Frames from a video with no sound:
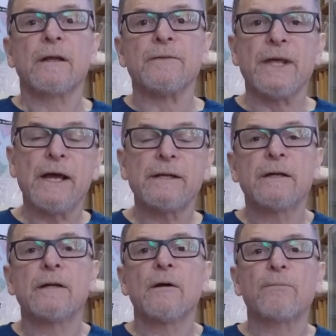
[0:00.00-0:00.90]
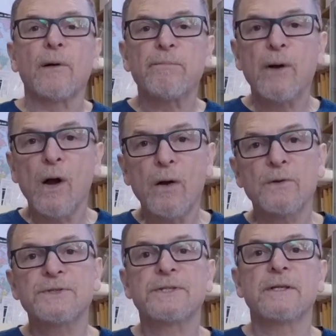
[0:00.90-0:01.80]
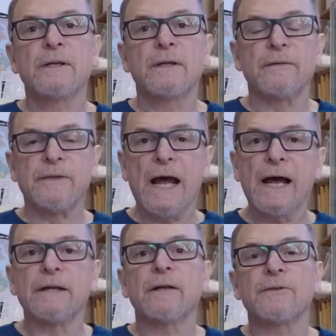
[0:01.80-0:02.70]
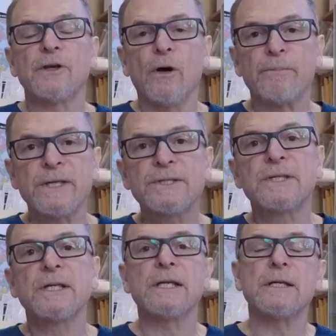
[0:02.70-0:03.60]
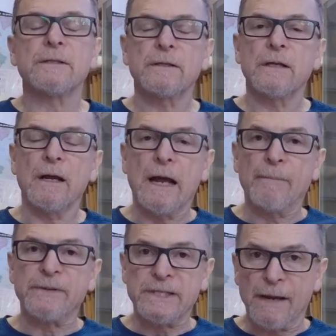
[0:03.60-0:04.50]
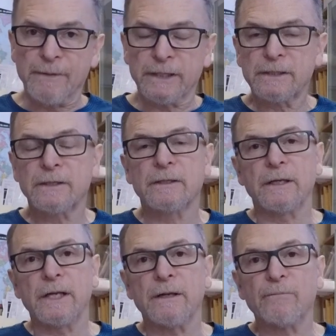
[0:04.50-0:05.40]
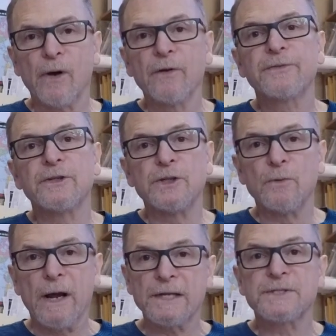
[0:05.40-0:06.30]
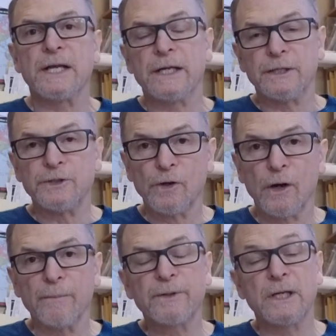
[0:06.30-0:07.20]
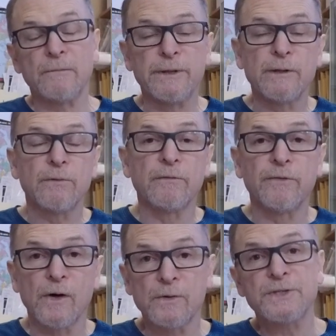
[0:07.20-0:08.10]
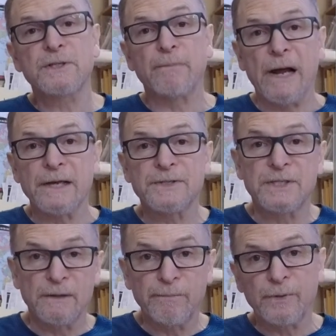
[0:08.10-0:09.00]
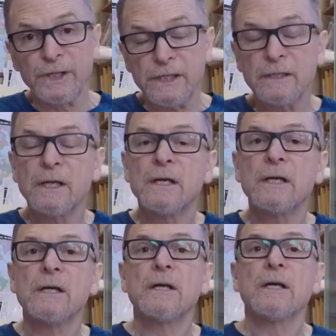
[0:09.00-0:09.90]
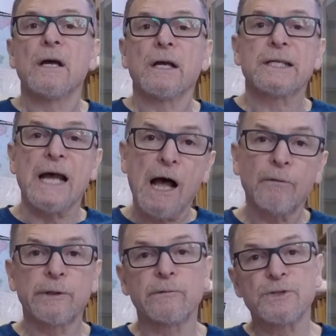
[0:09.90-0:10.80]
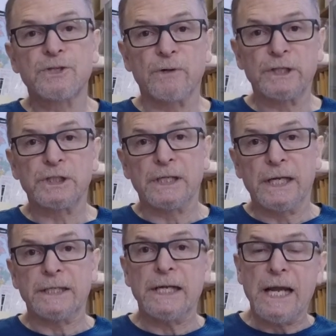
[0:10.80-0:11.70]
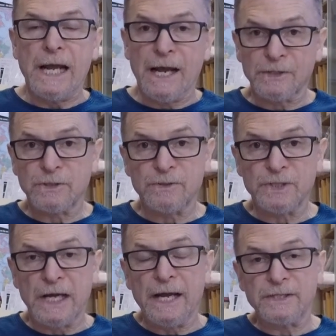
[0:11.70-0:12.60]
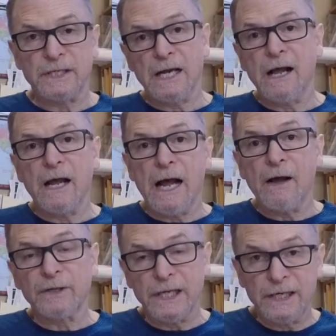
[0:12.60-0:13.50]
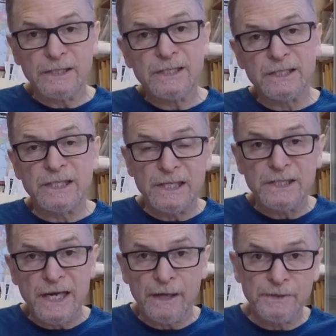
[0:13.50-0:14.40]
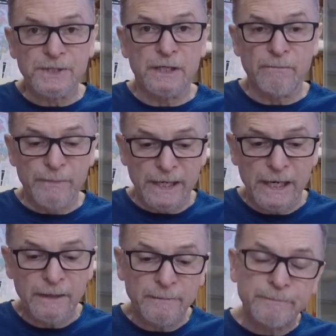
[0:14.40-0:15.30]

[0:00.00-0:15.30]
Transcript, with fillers: that proposed that the obesity epidemic in both the U S and in Europe can be reversed by simply calorie restriction and exercise, and I'll, I'll get into details in a minute